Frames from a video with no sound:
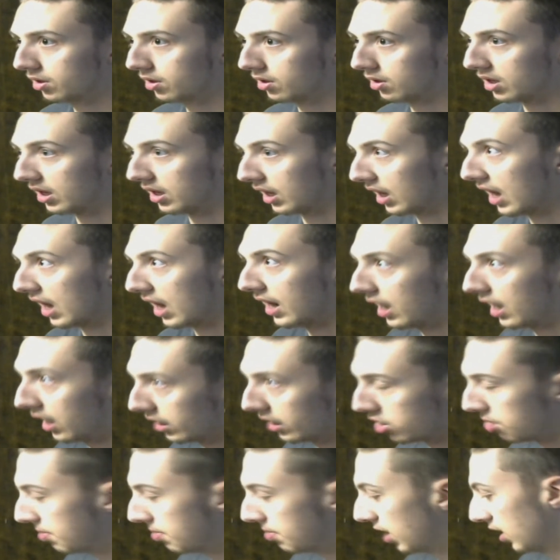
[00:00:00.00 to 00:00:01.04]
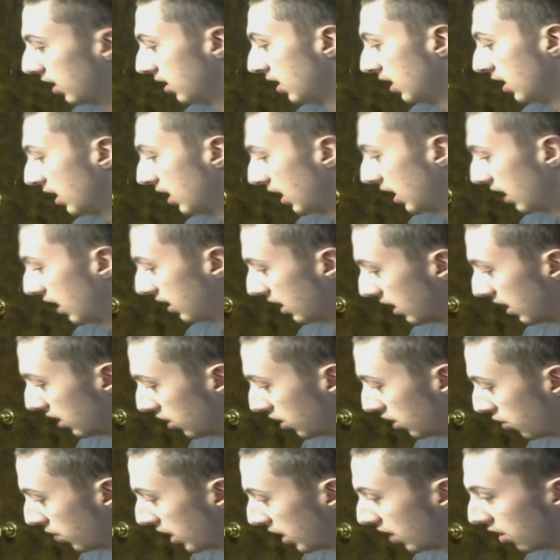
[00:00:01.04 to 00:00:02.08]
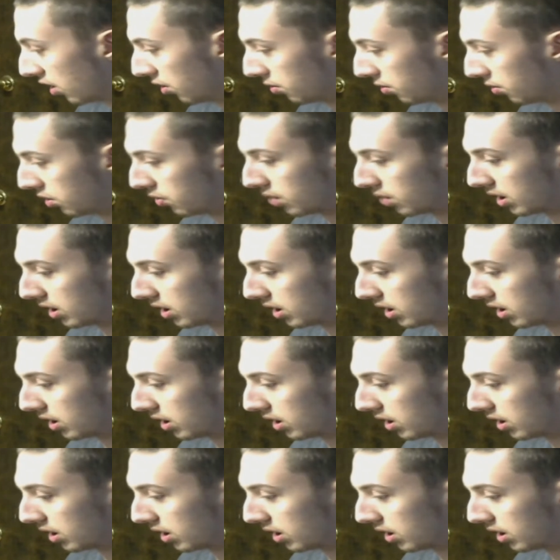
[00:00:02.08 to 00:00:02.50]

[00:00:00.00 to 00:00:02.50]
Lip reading: Ikigai Hachiman, and then Yukino